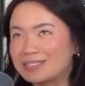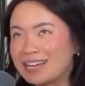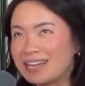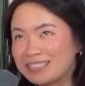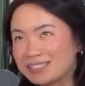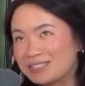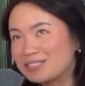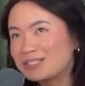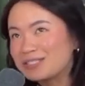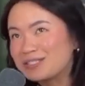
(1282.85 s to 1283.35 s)

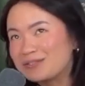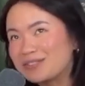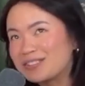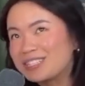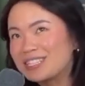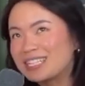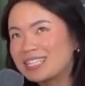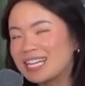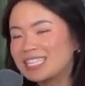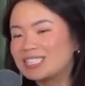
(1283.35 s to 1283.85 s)

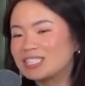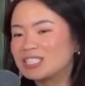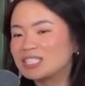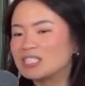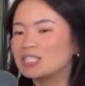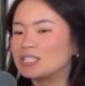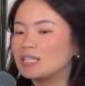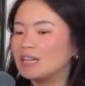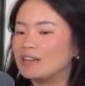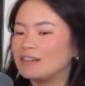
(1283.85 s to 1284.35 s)
extrovert, I
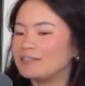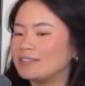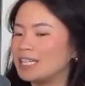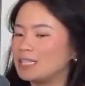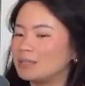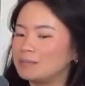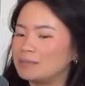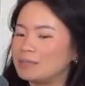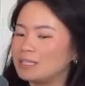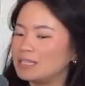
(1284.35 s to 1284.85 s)
just love
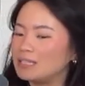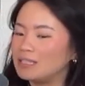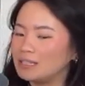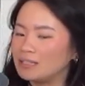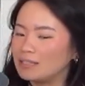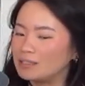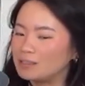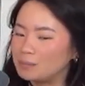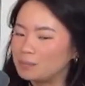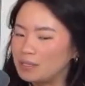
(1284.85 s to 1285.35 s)
like meeting
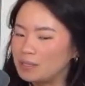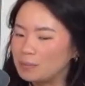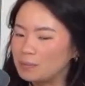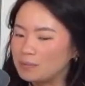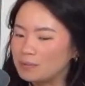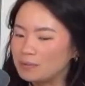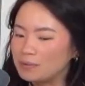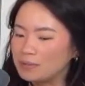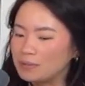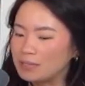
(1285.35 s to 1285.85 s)
other
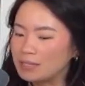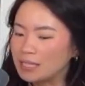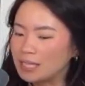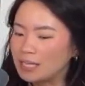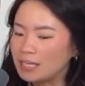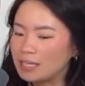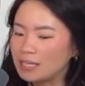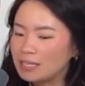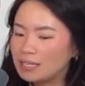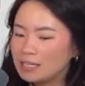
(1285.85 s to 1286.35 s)
people and
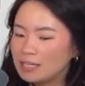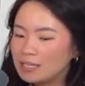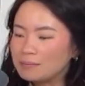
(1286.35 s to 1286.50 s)
like